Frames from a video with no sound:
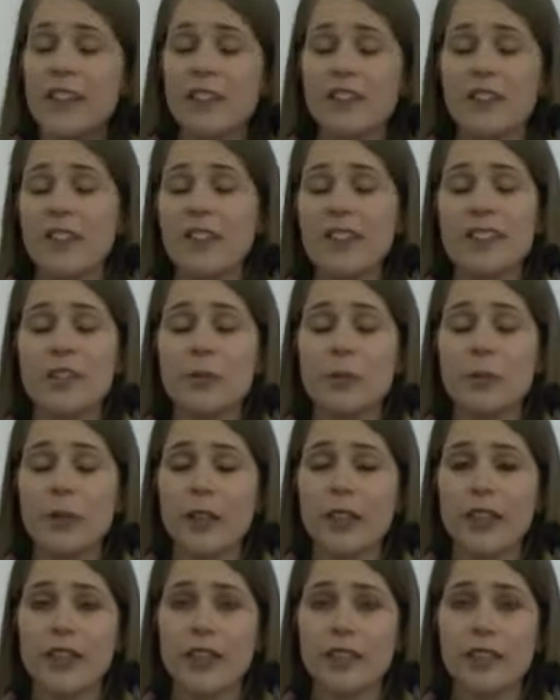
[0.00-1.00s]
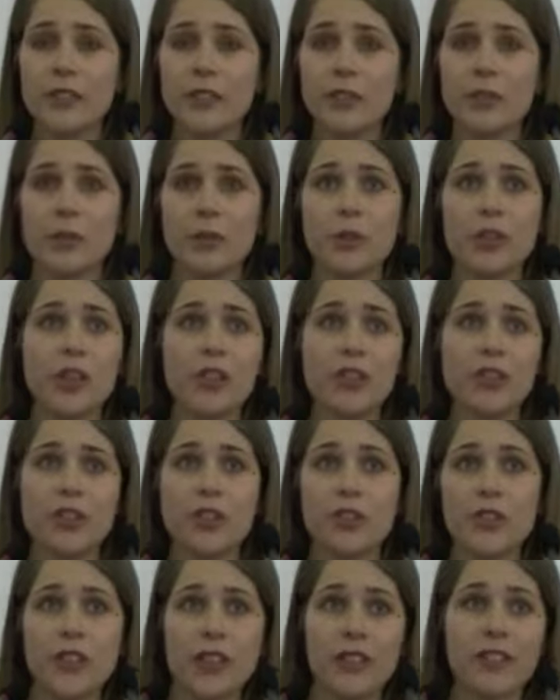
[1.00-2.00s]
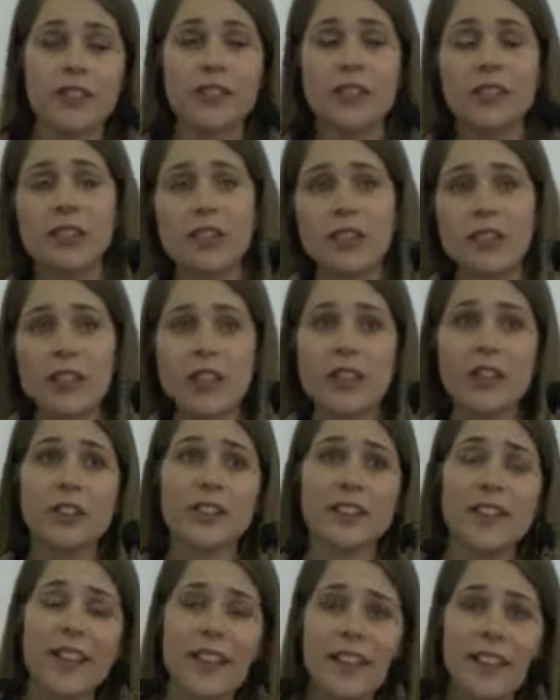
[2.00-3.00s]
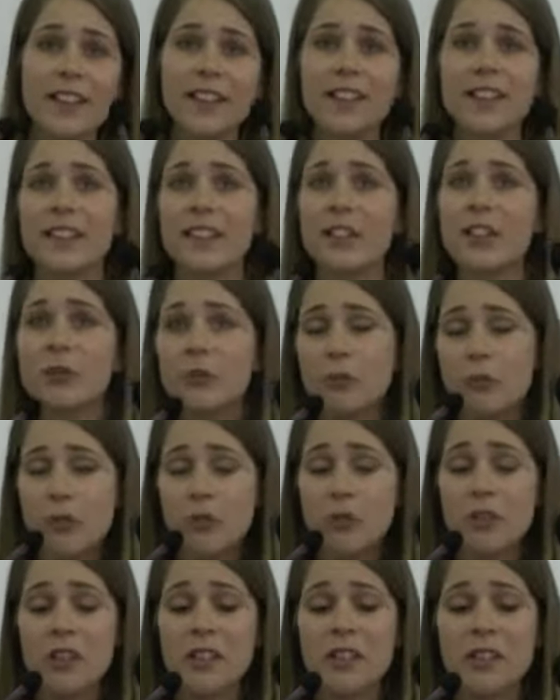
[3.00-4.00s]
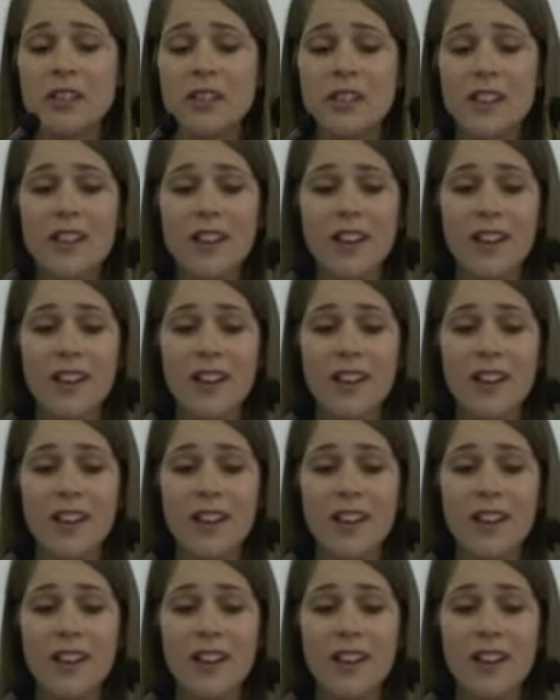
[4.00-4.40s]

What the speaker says: I found the way those two cultures can connect and influence